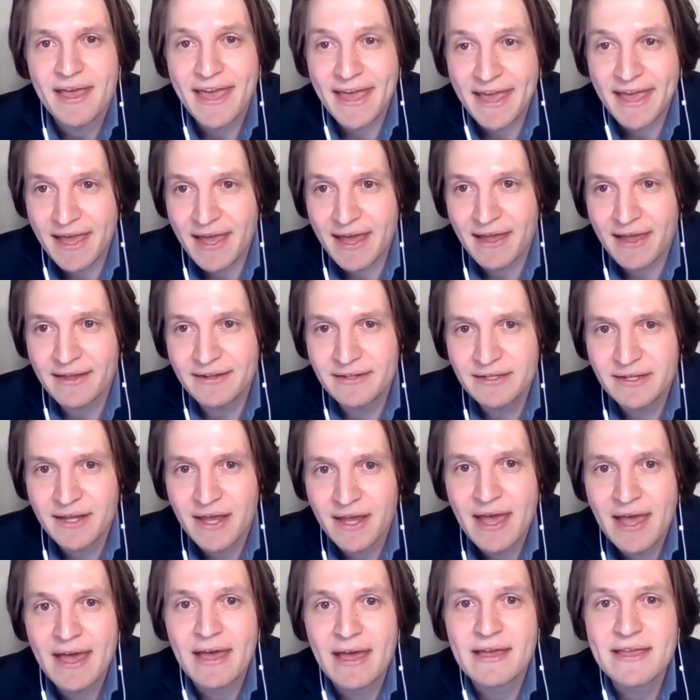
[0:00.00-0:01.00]
and
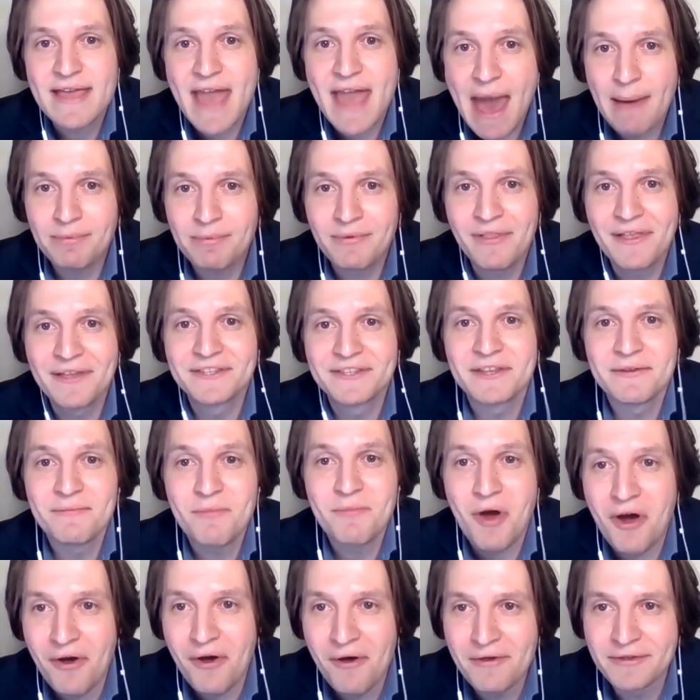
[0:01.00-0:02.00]

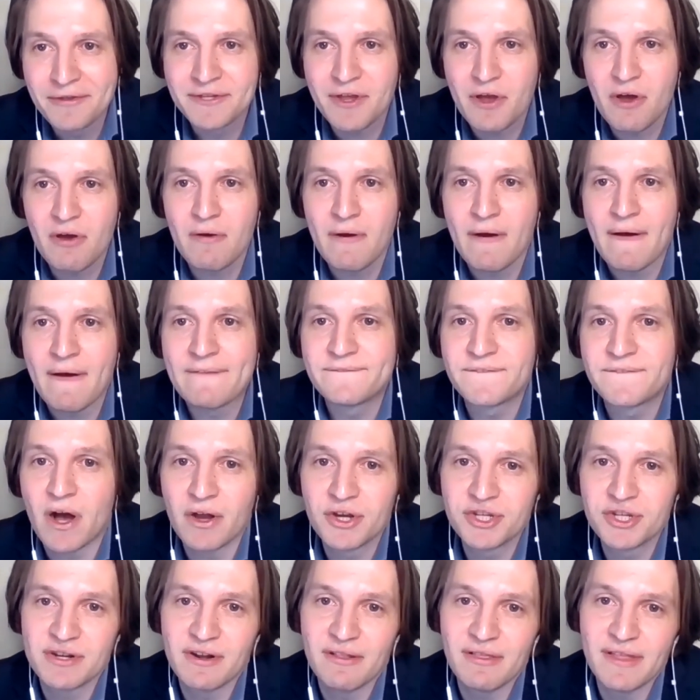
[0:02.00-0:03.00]
capitalism also
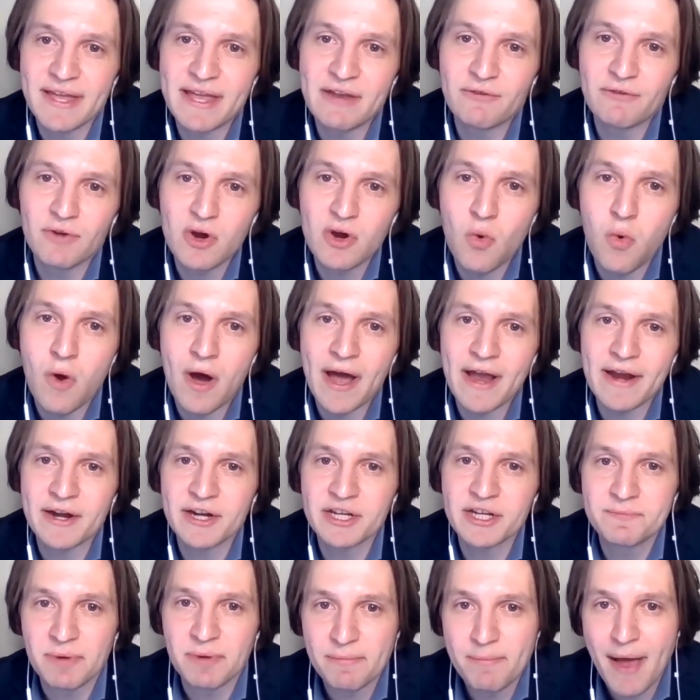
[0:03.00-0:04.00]
functionally
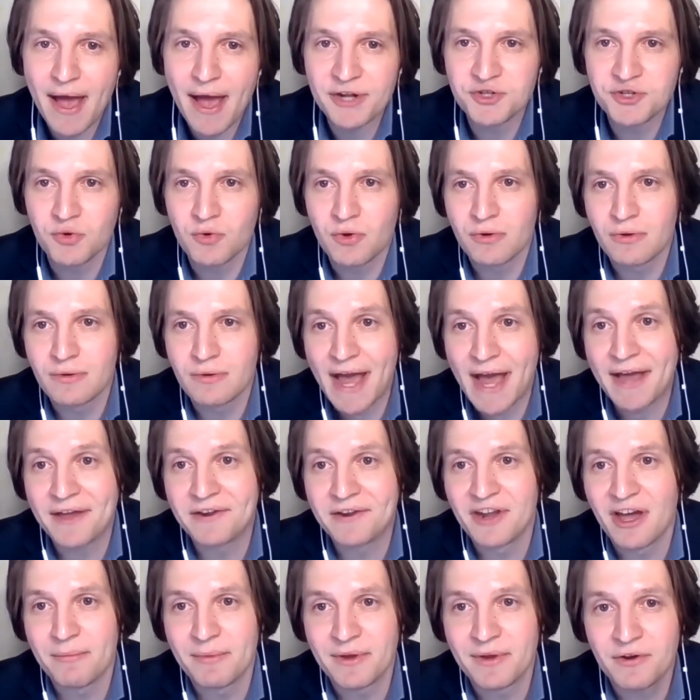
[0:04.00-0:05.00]
requires perpetual
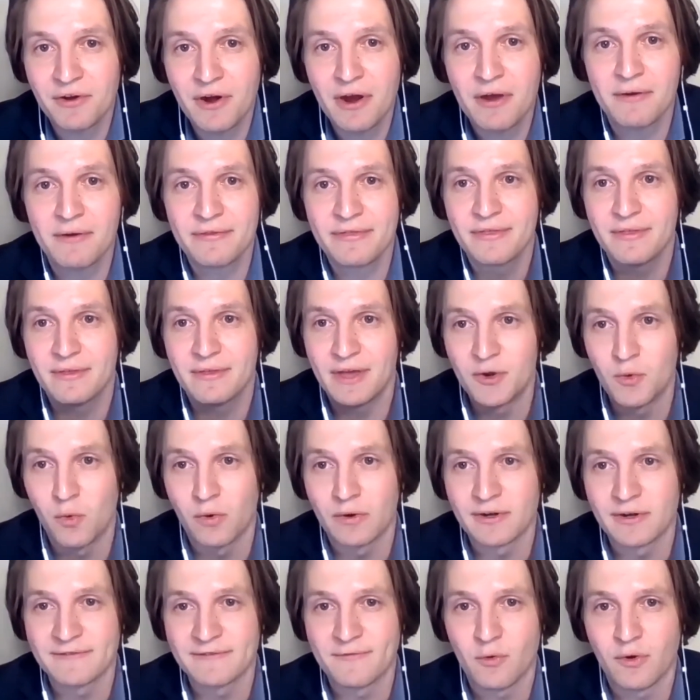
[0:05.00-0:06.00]
economic growth in
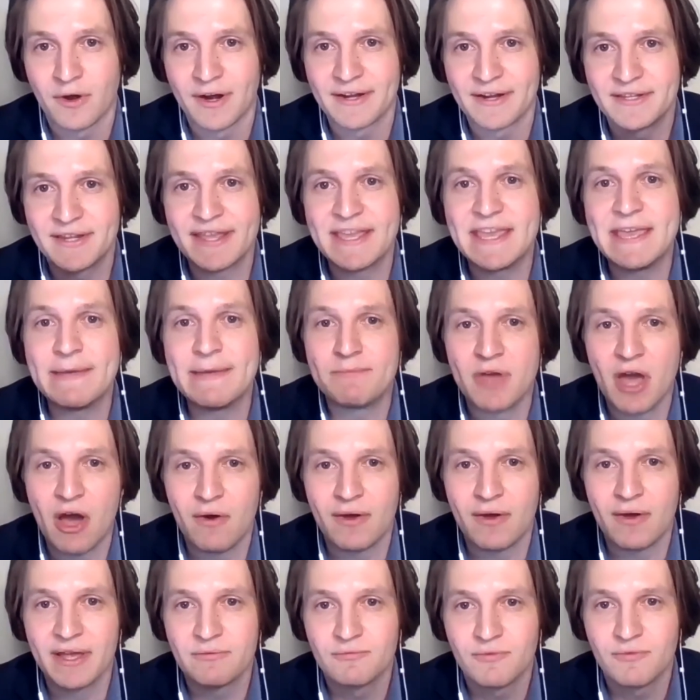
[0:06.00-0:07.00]
order for it to keep
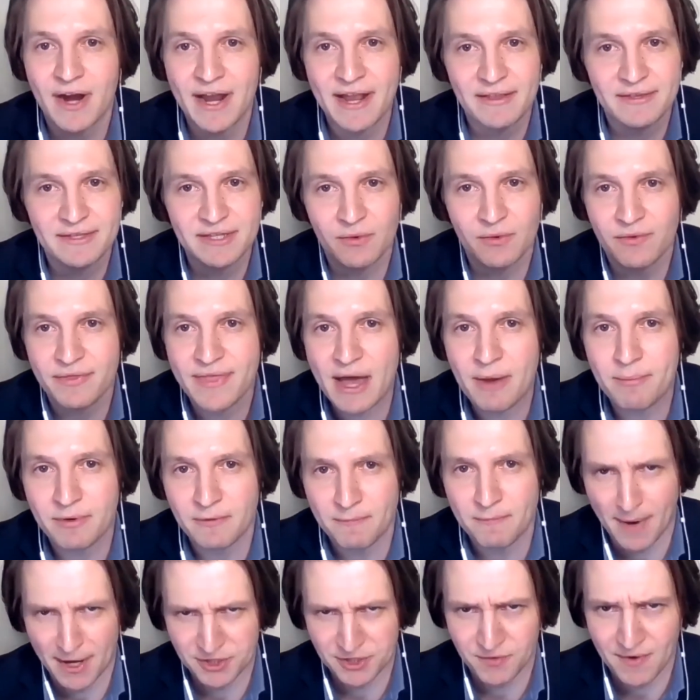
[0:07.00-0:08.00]
going right so without
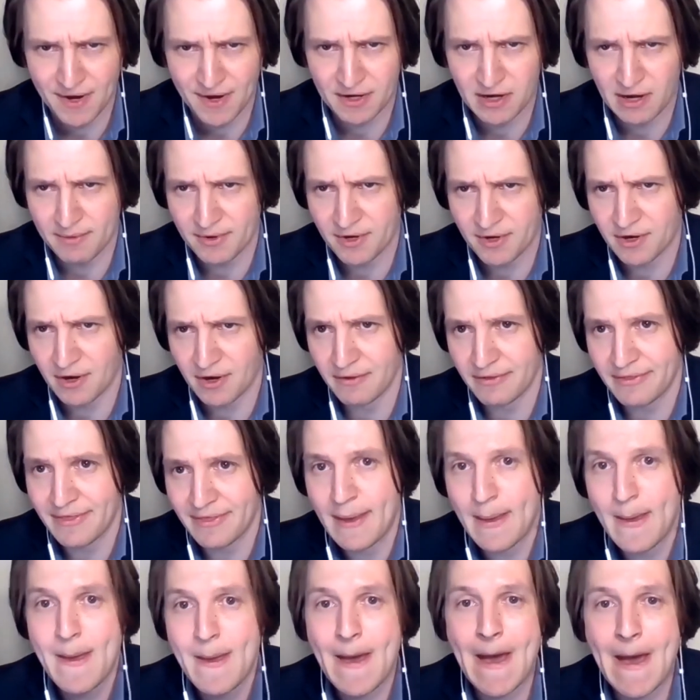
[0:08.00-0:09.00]
perpetual economic growth
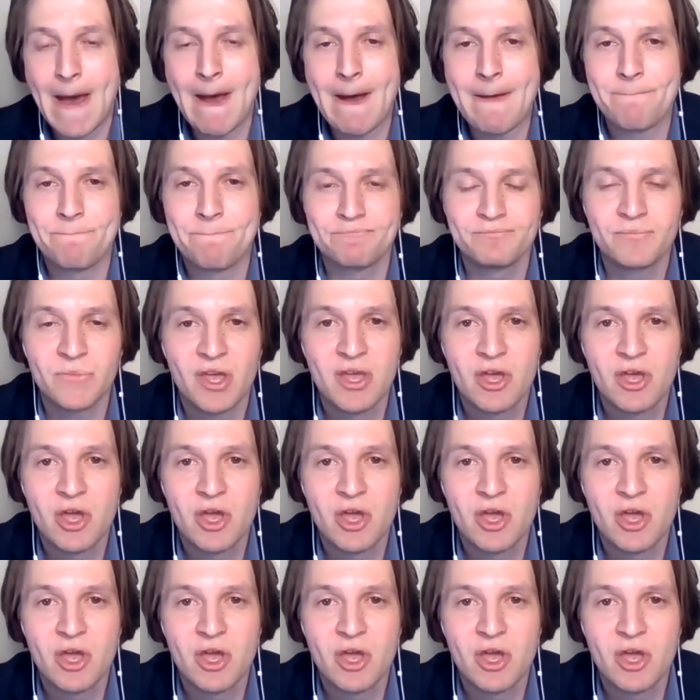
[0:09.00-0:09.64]
um,